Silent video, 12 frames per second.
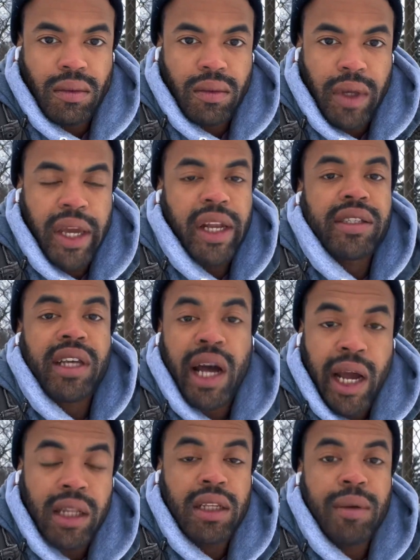It is
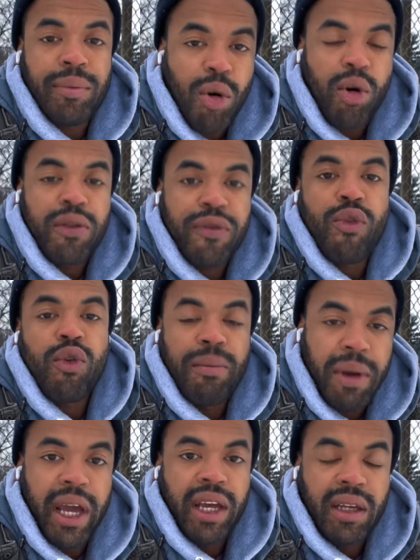highly important for a
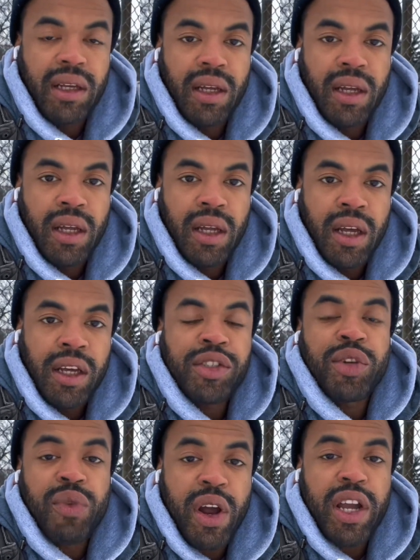man
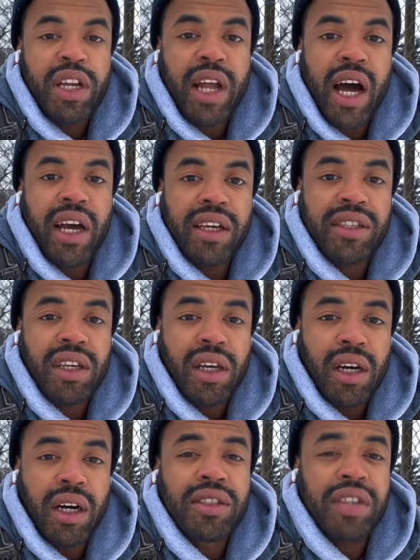to recognize
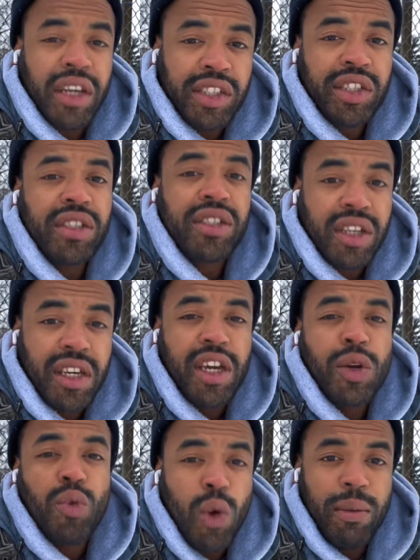
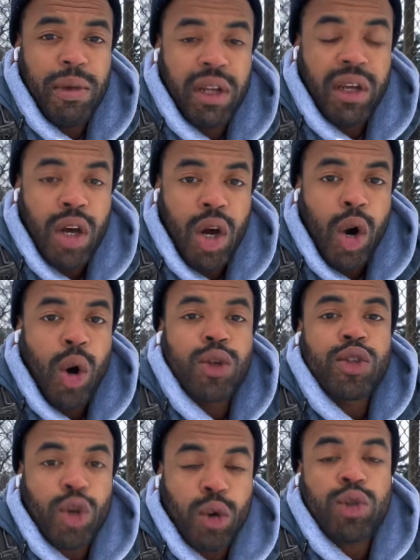attention-seeking women on
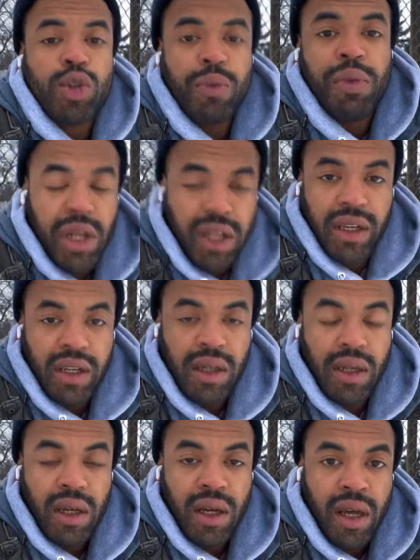social media
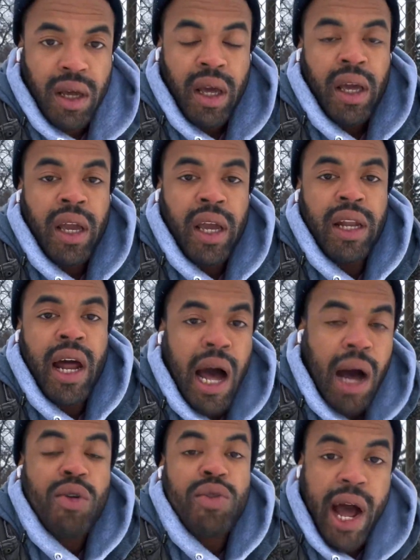and
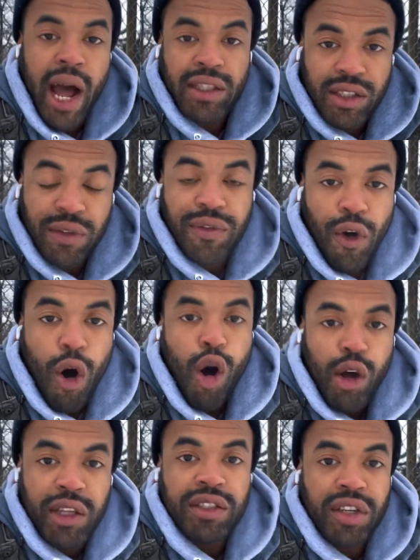how not to
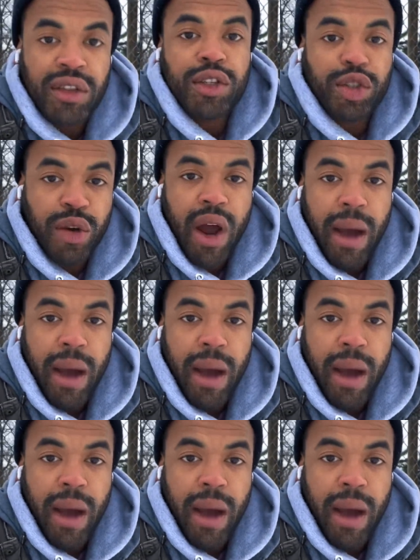fall into the trap.